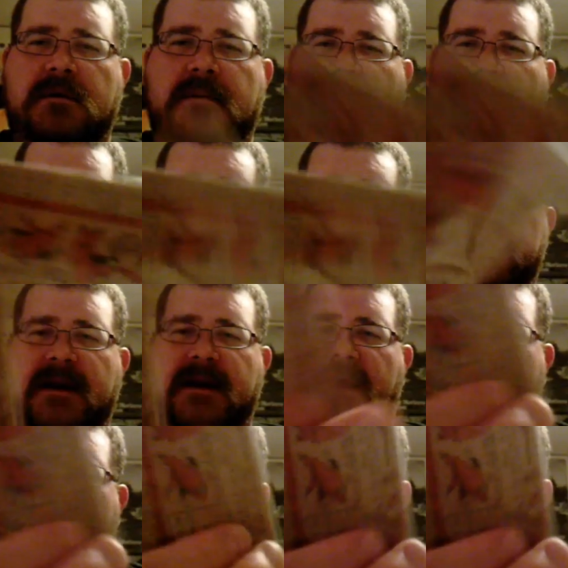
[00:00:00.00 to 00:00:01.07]
number
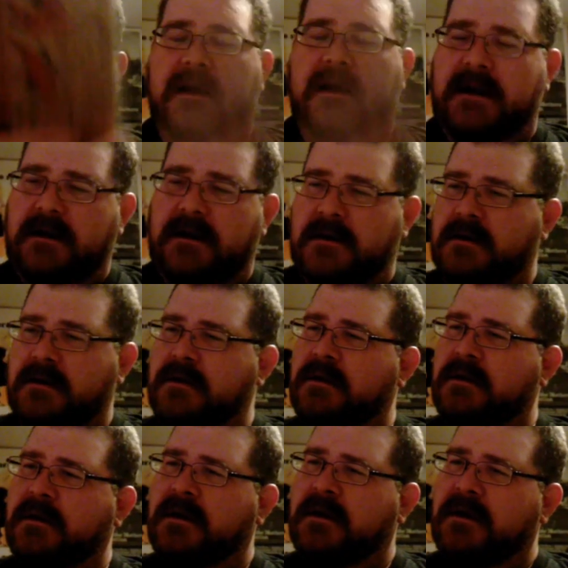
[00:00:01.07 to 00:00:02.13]
399,
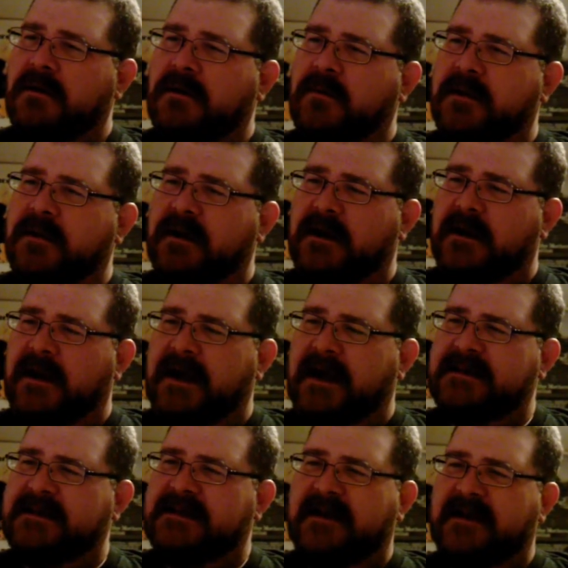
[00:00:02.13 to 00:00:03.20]
with a
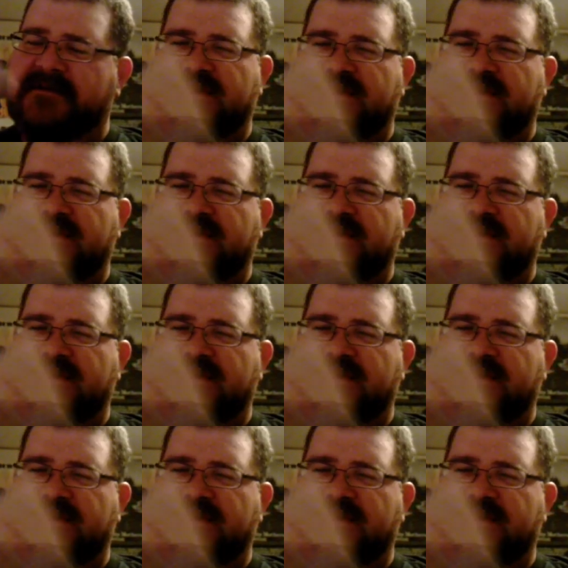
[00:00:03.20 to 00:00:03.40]
SF